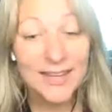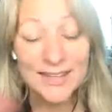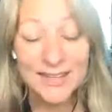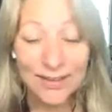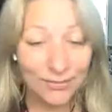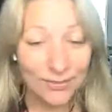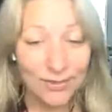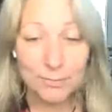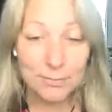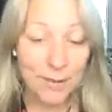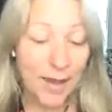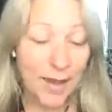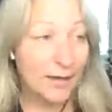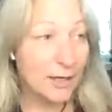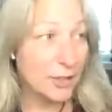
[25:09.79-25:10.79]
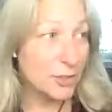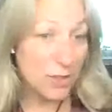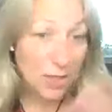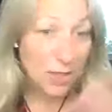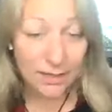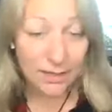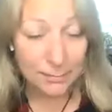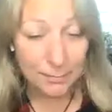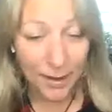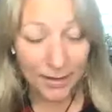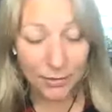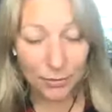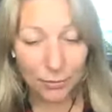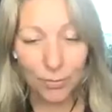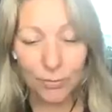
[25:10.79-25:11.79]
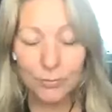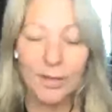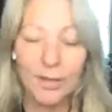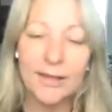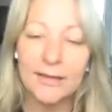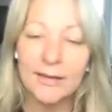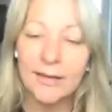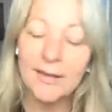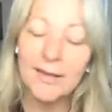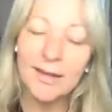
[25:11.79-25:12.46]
Giving it back, taking back your own light,